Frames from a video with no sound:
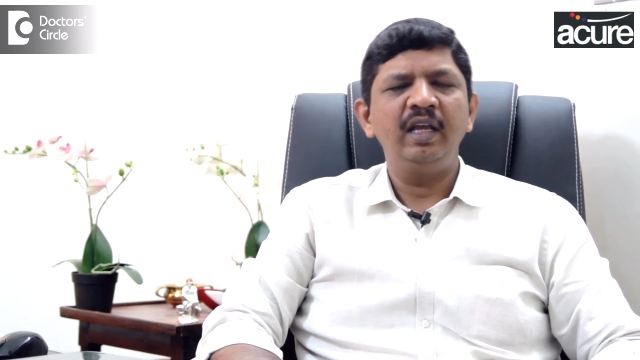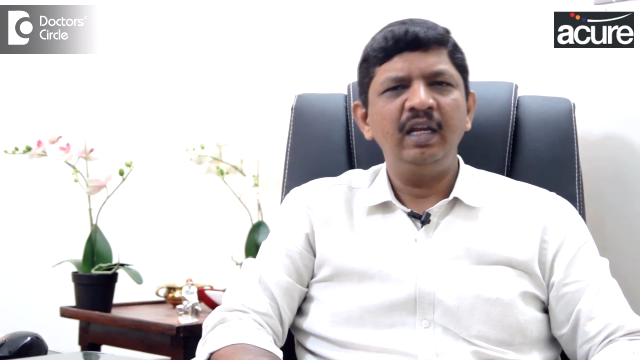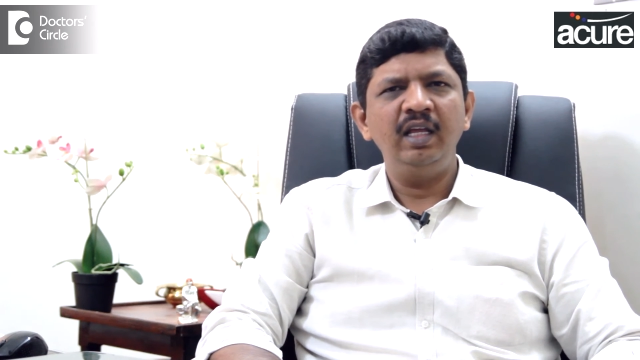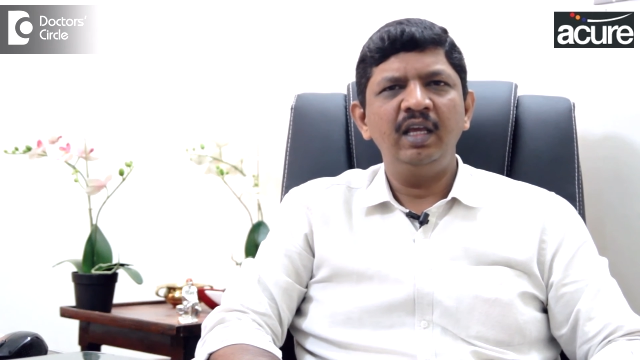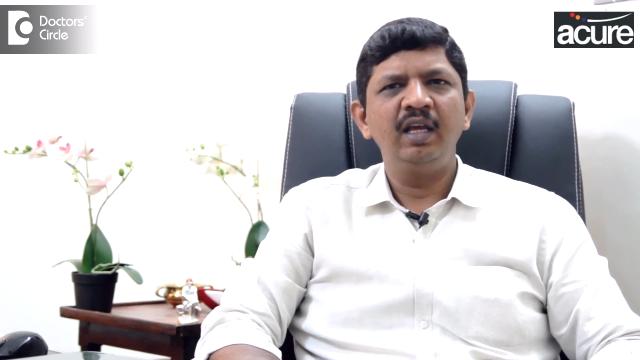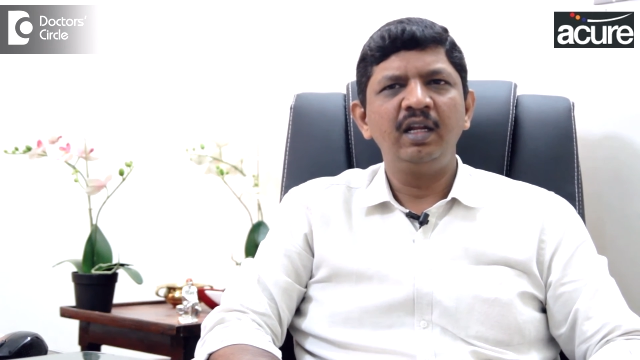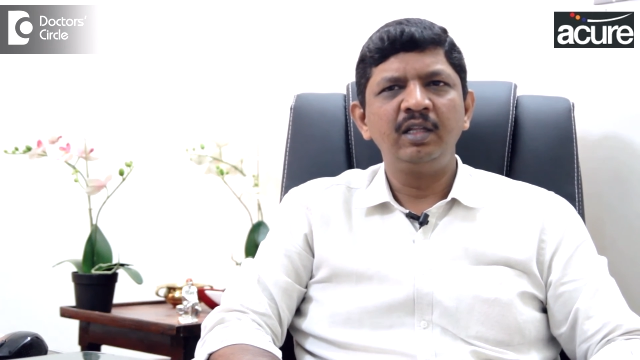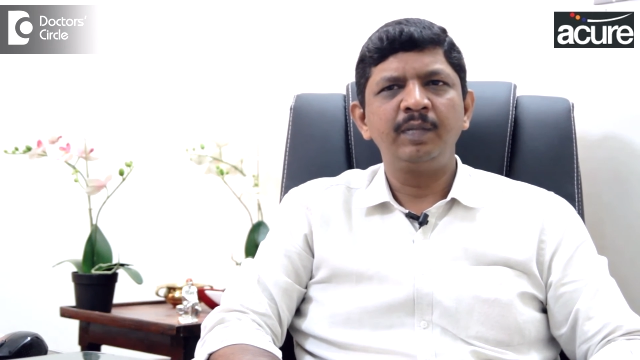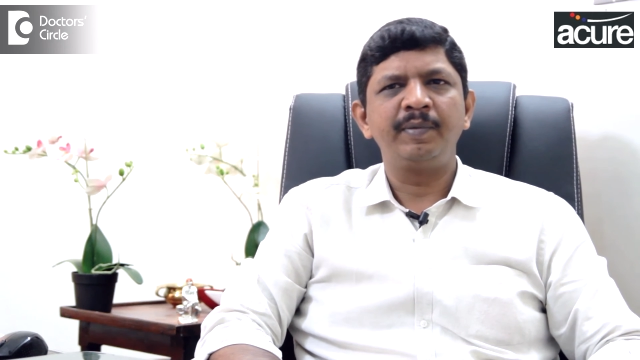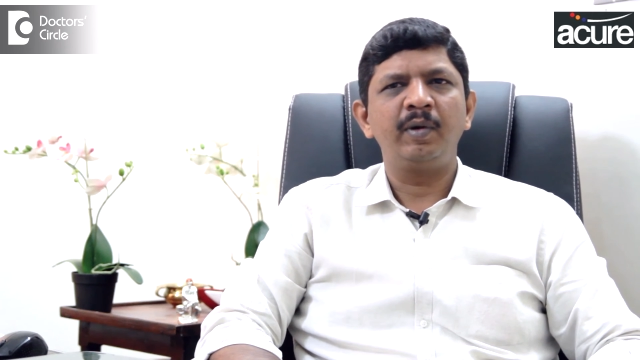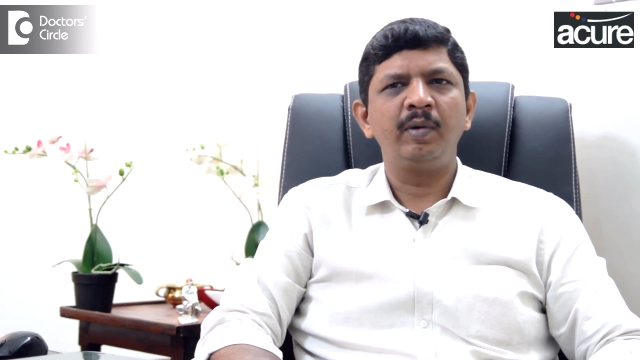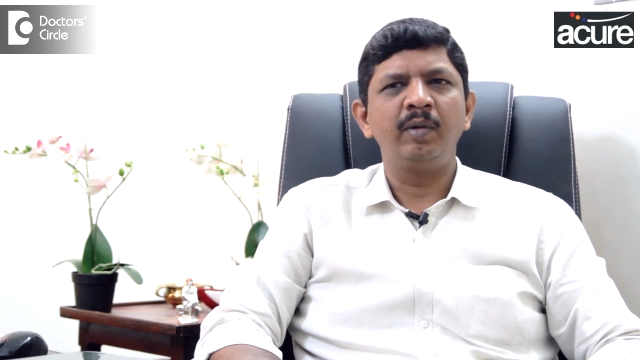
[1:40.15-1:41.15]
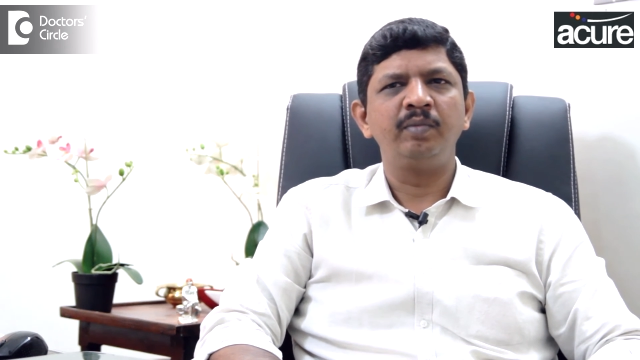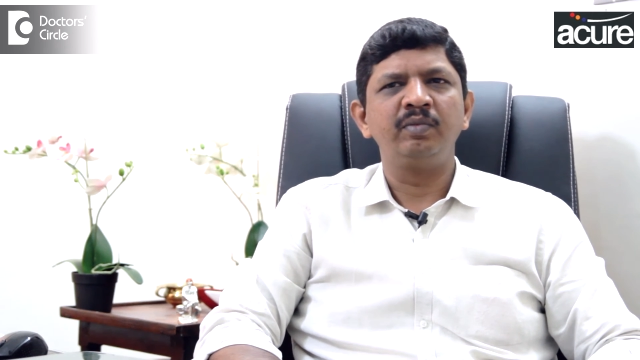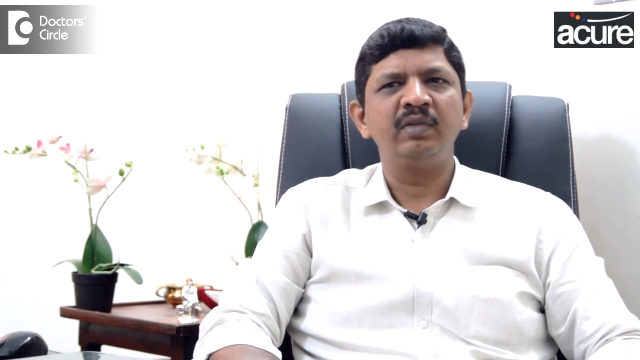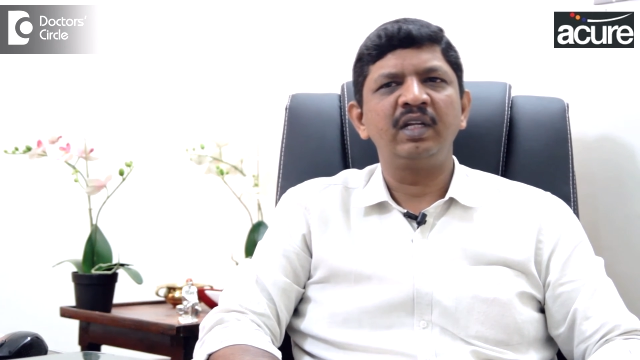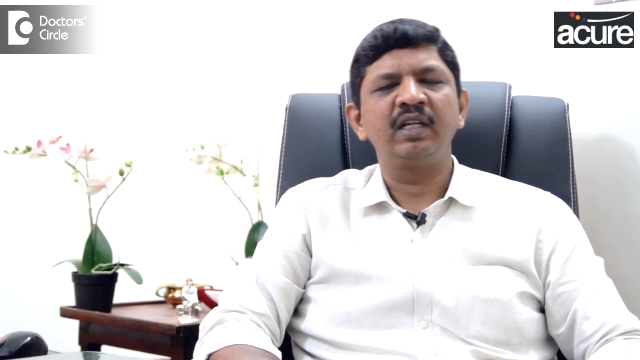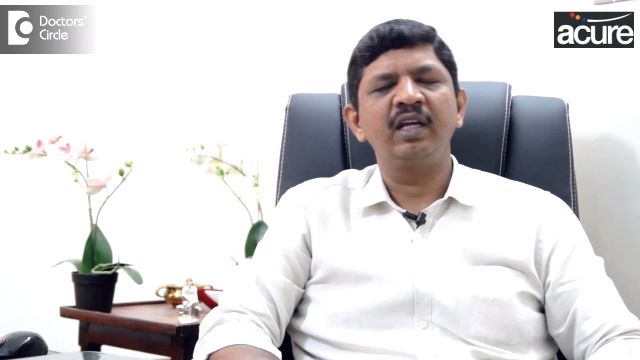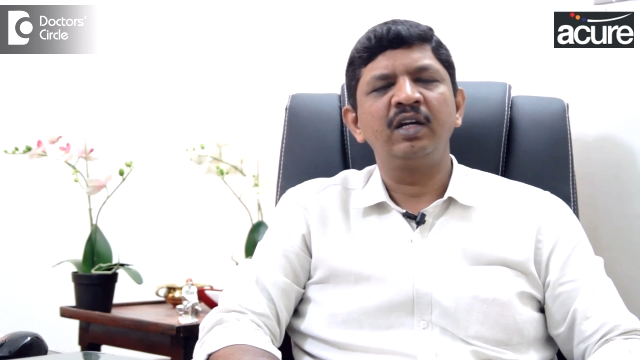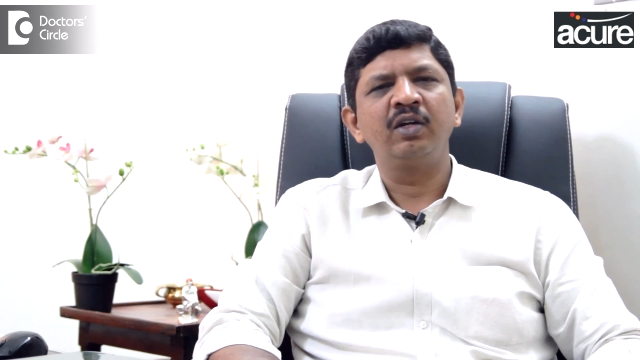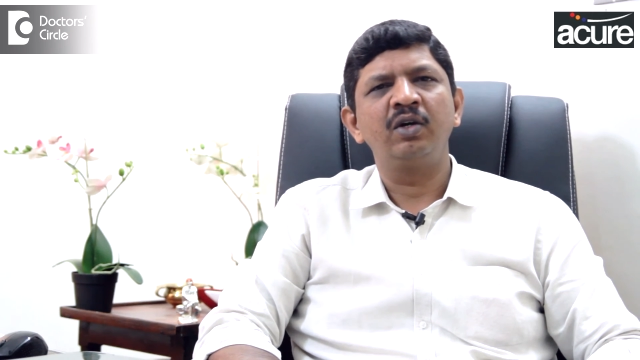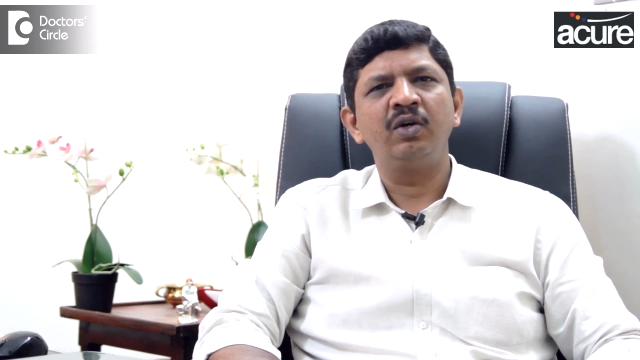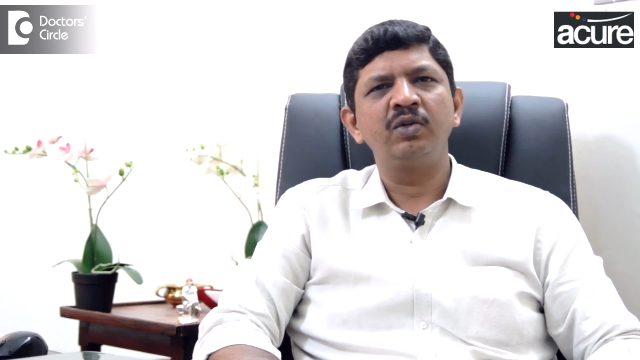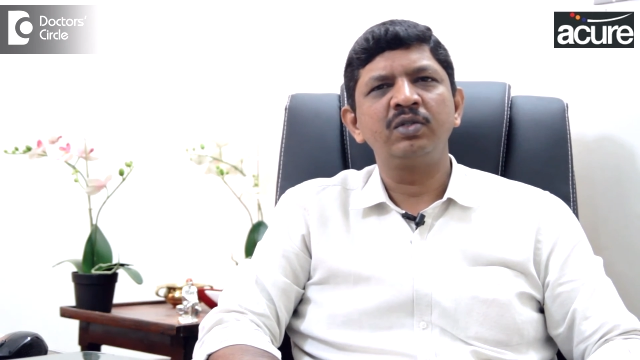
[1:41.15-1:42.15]
any health problem that can
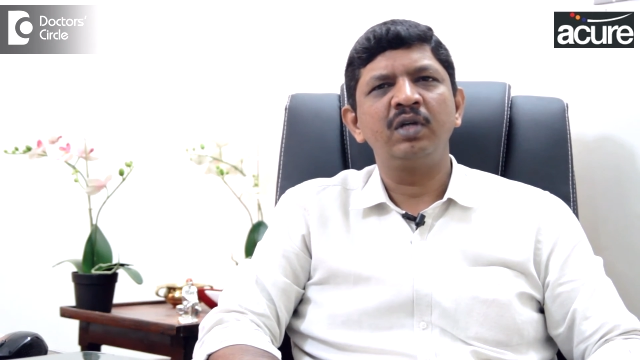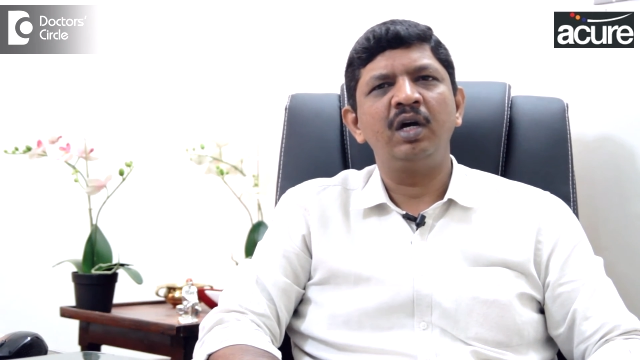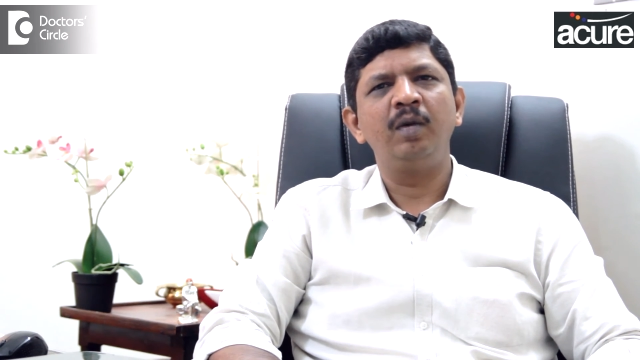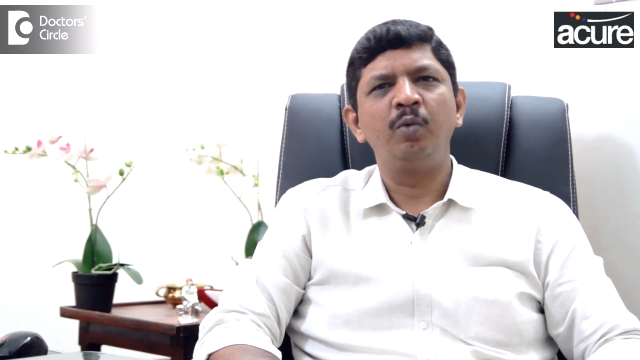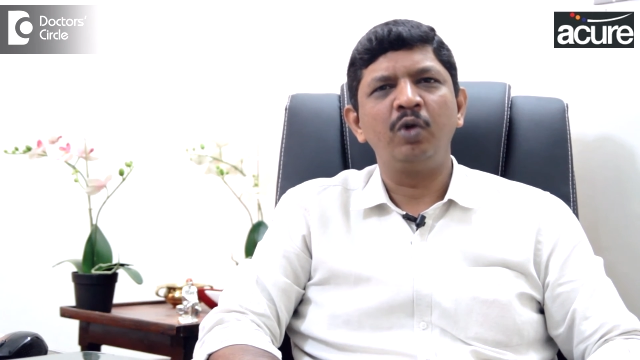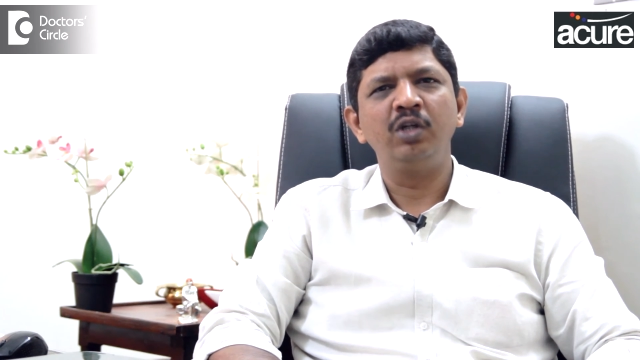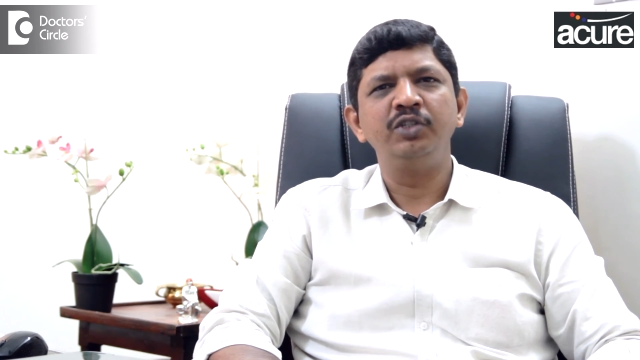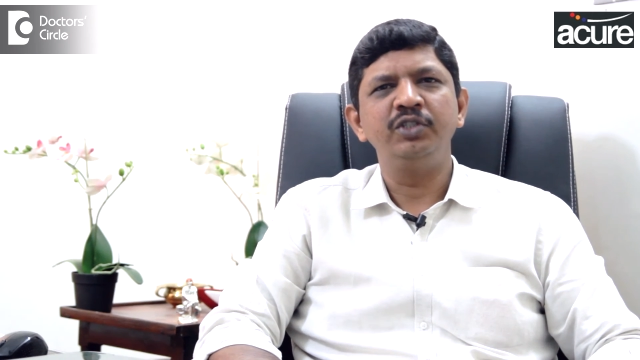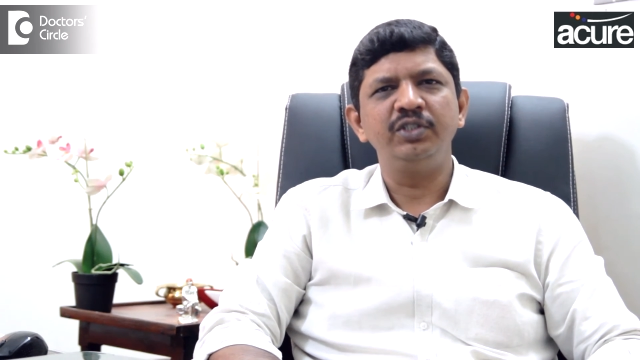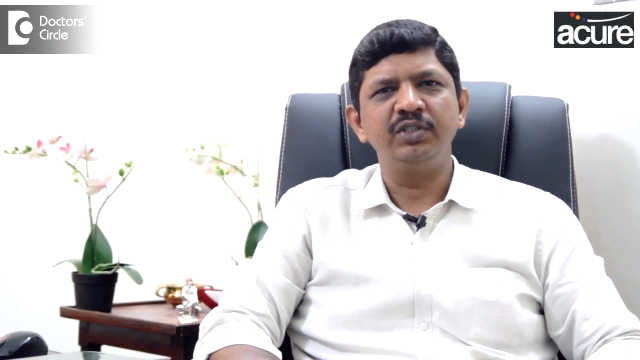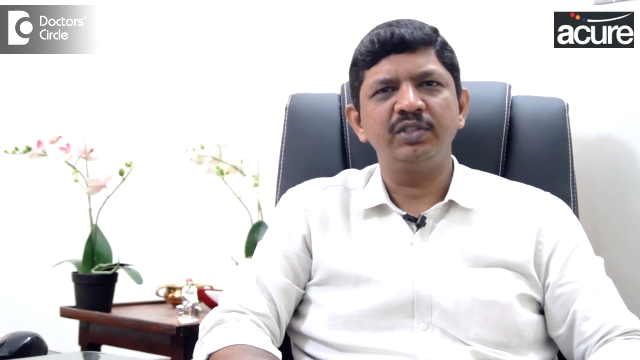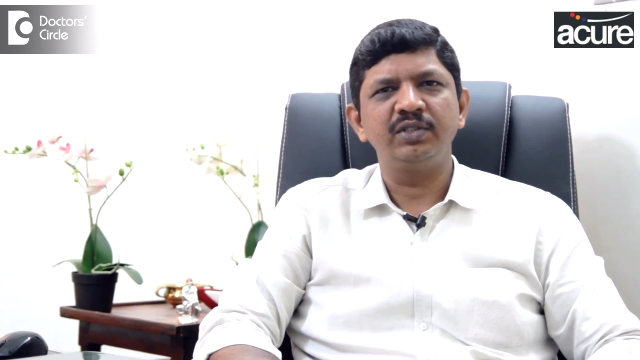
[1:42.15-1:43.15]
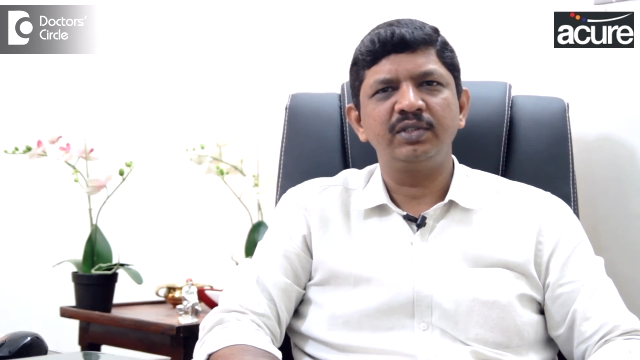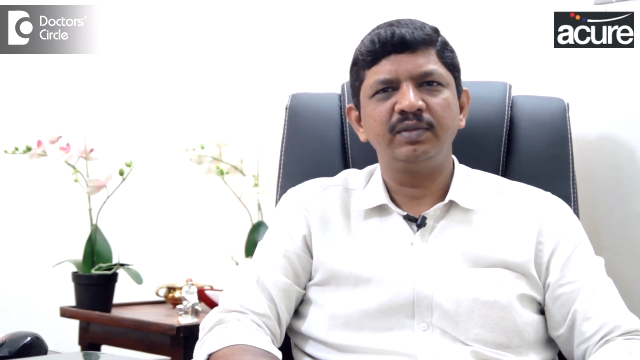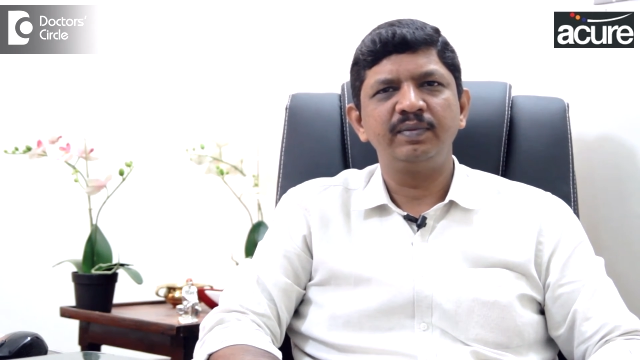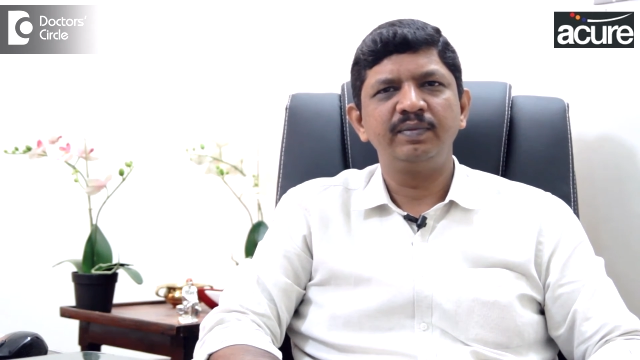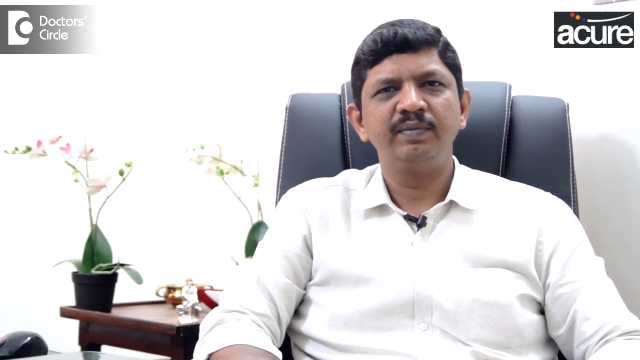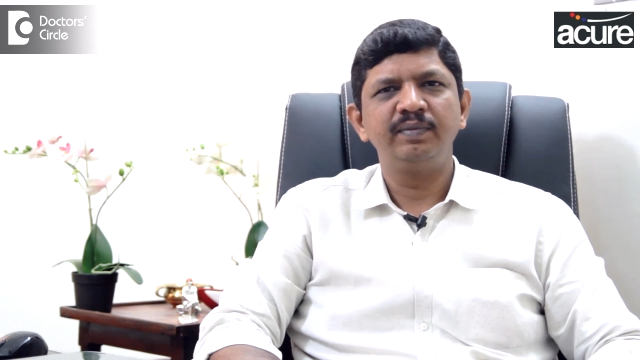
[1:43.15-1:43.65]
cause hormonal changes.